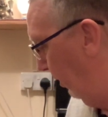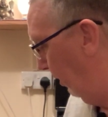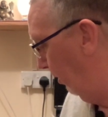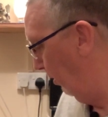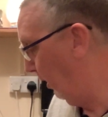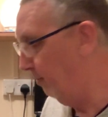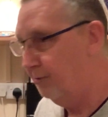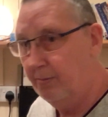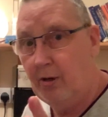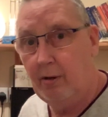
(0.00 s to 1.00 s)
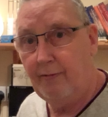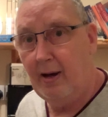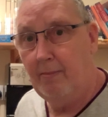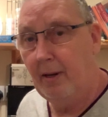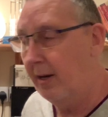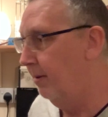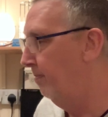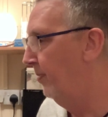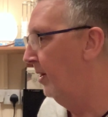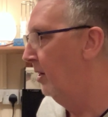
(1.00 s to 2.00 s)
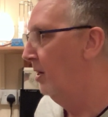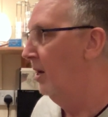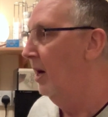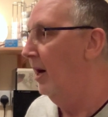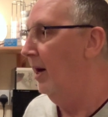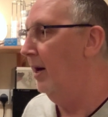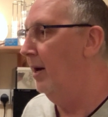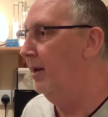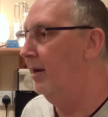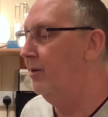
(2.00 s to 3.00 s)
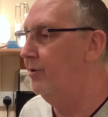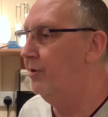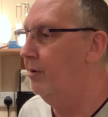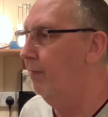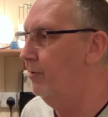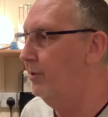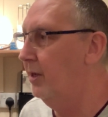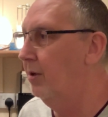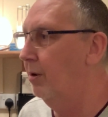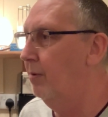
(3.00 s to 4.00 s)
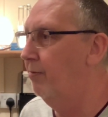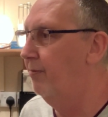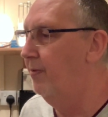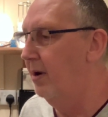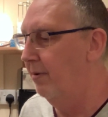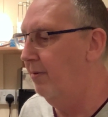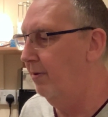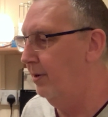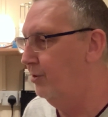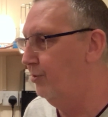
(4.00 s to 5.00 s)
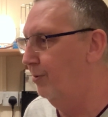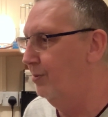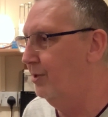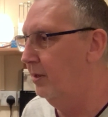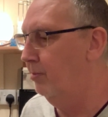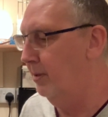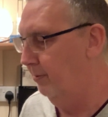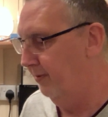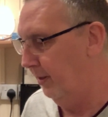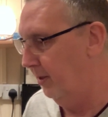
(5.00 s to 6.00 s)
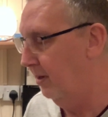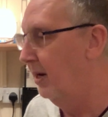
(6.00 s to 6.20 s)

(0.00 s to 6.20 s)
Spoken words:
it comes from her family, and it's obviously got a very, very strong sentimental value.